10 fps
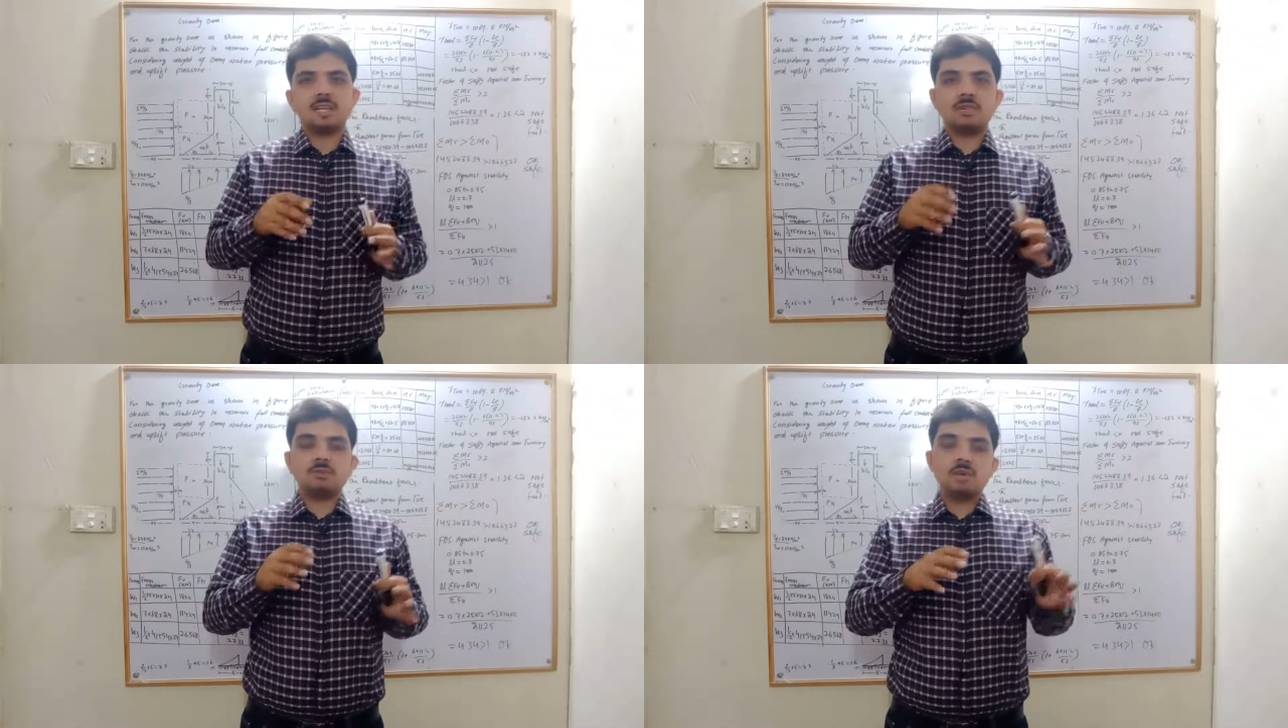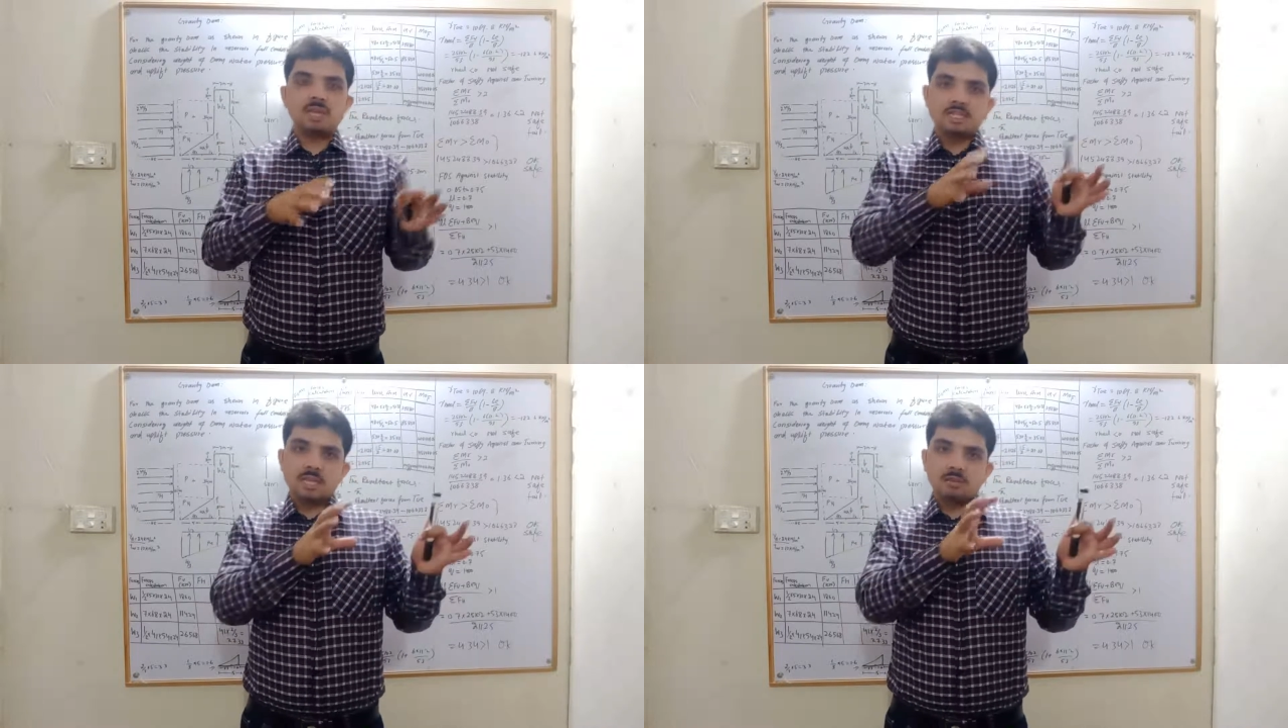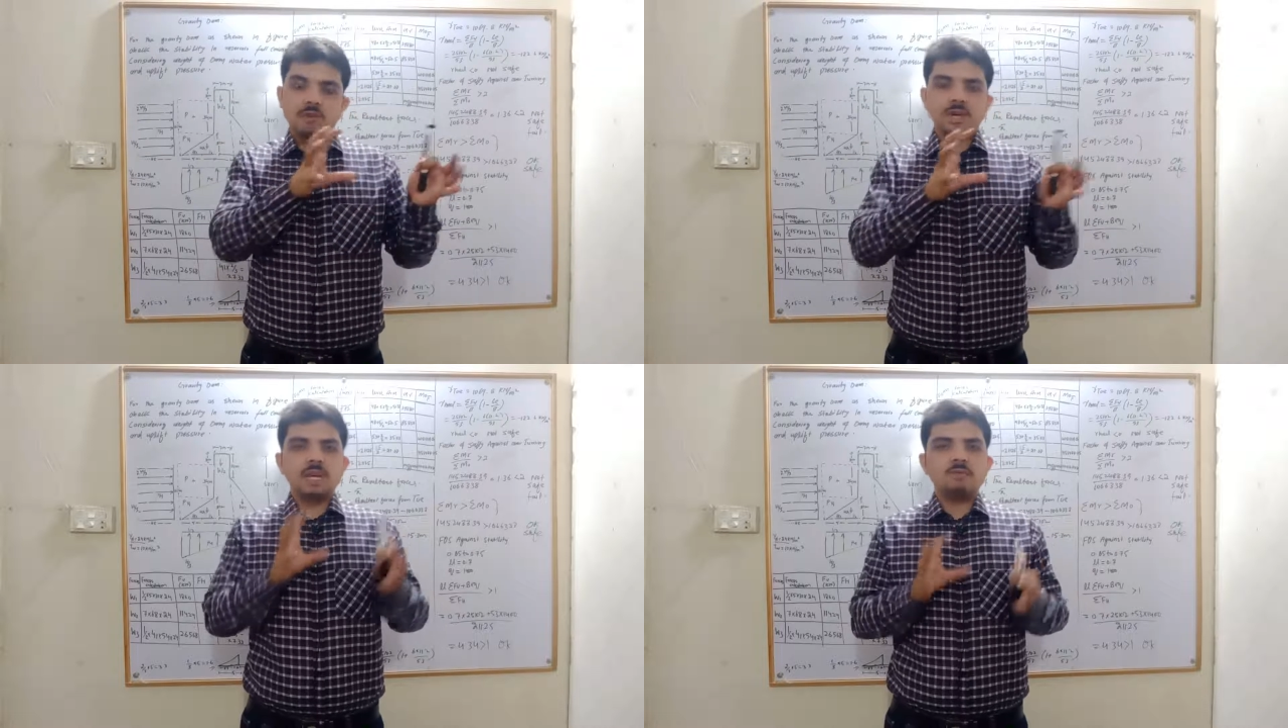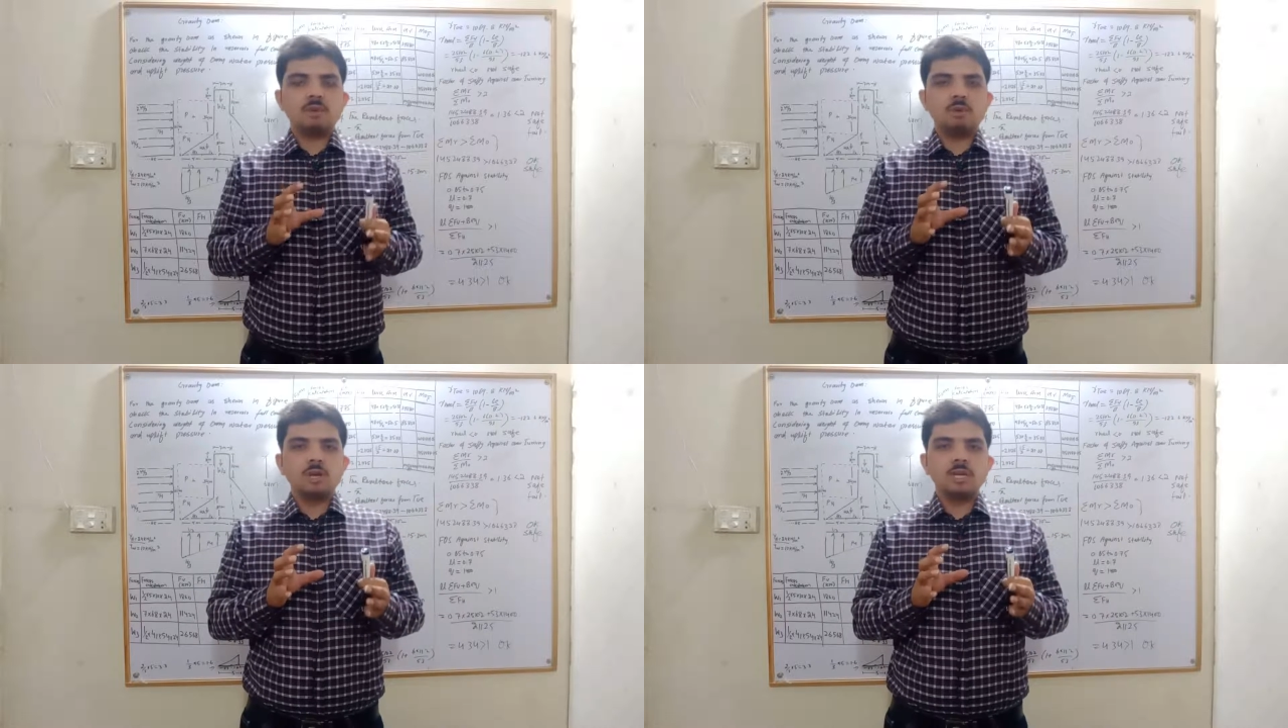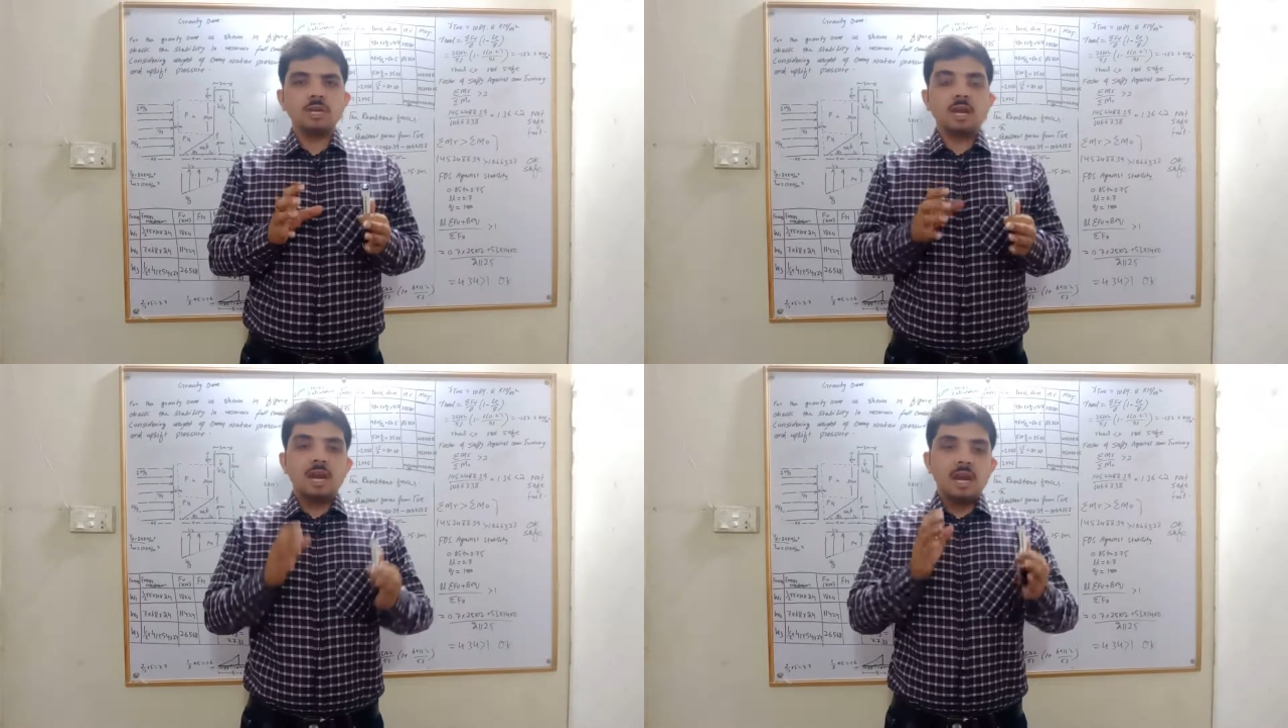that what is the effect of the
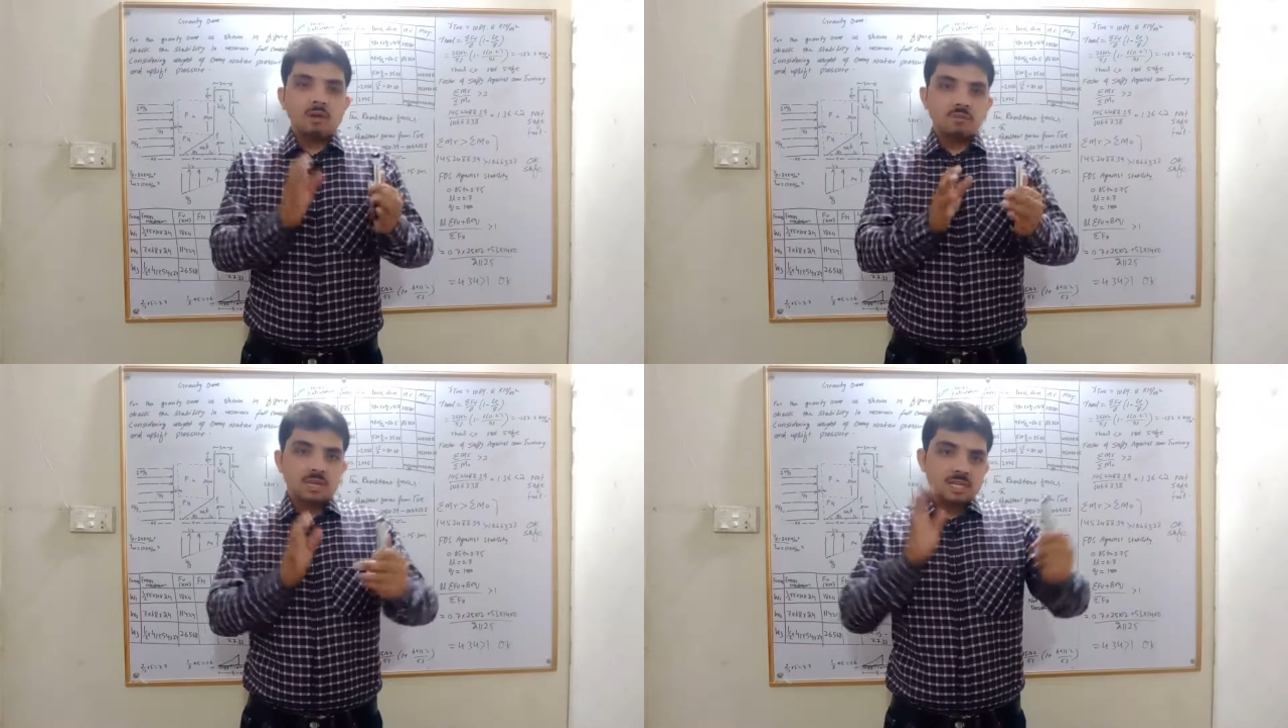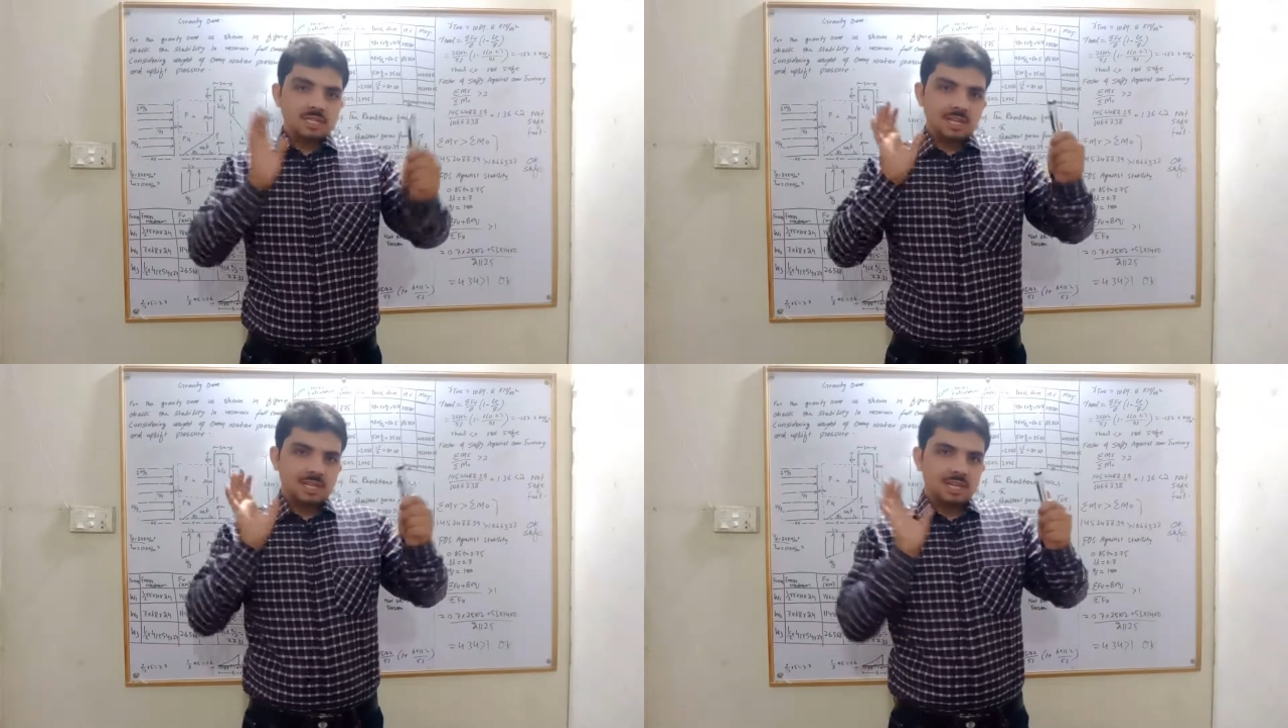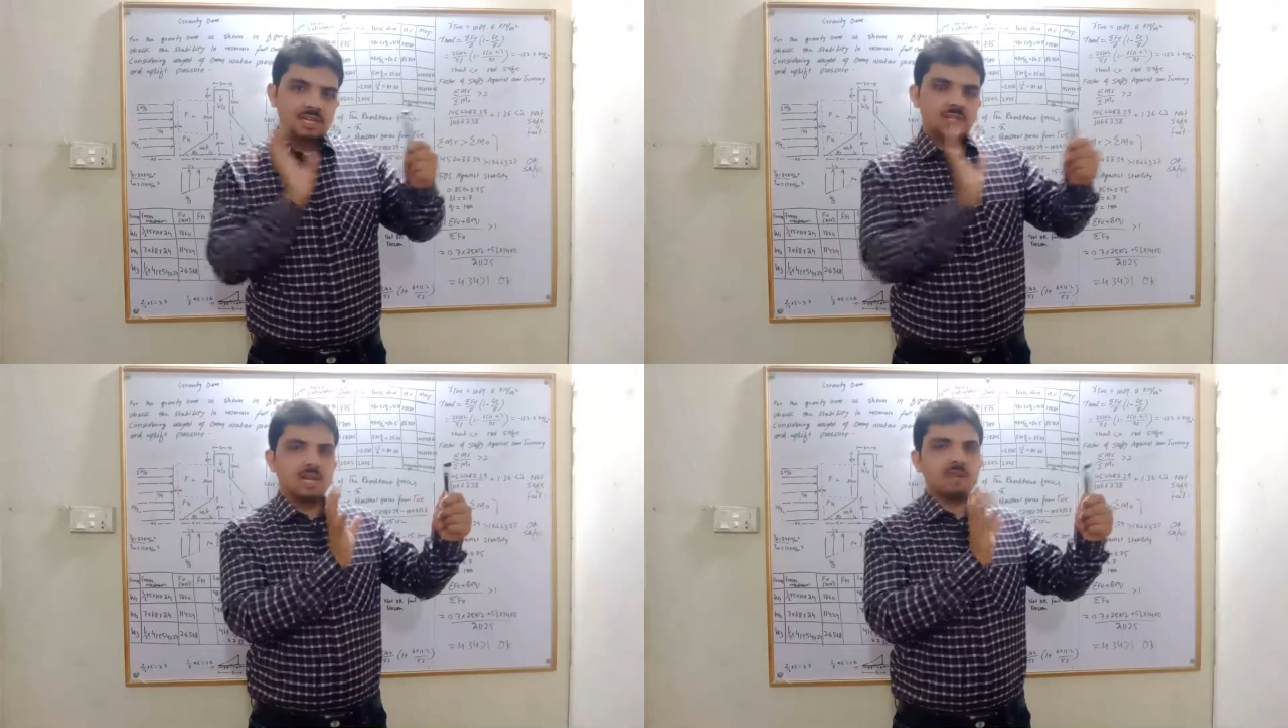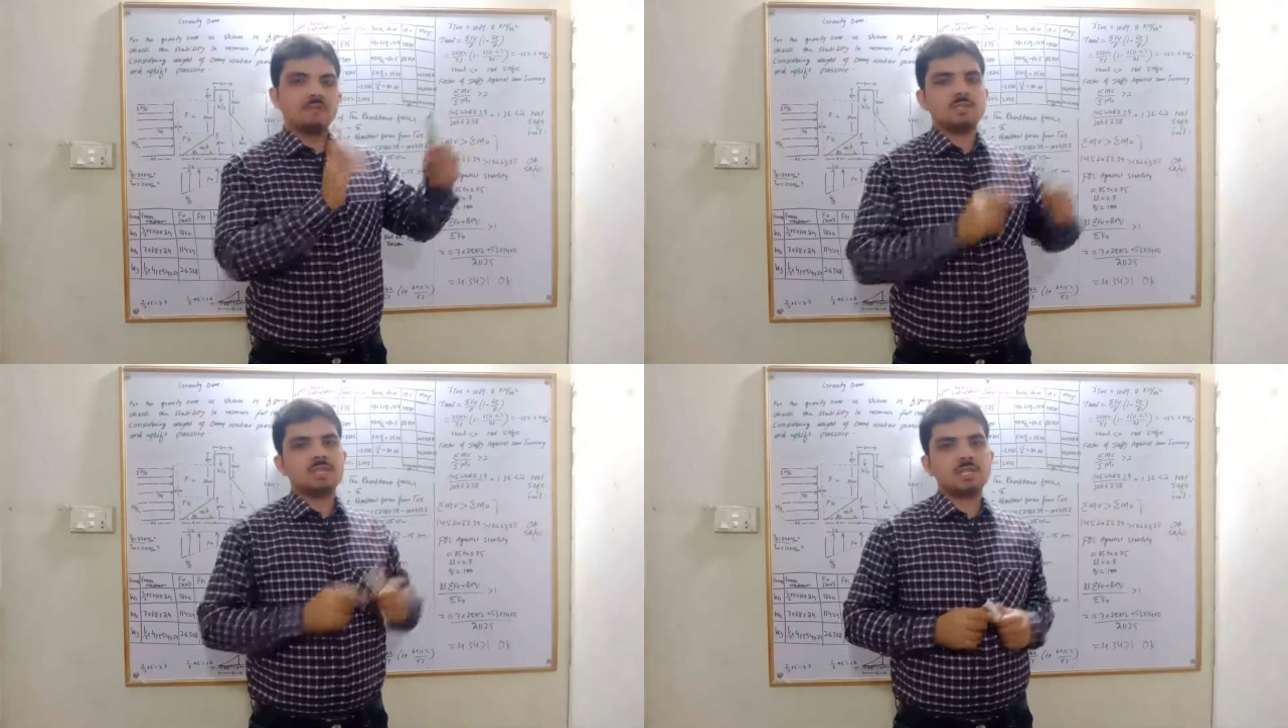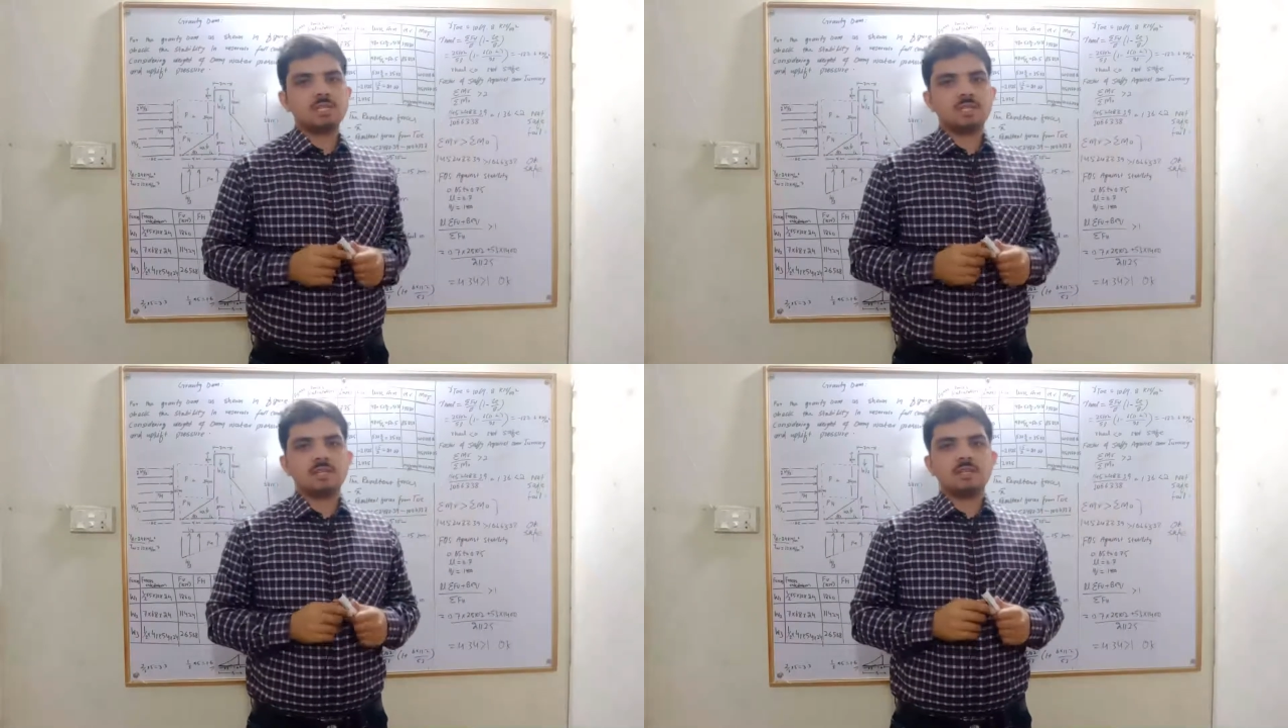water and what is the reaction of the structure.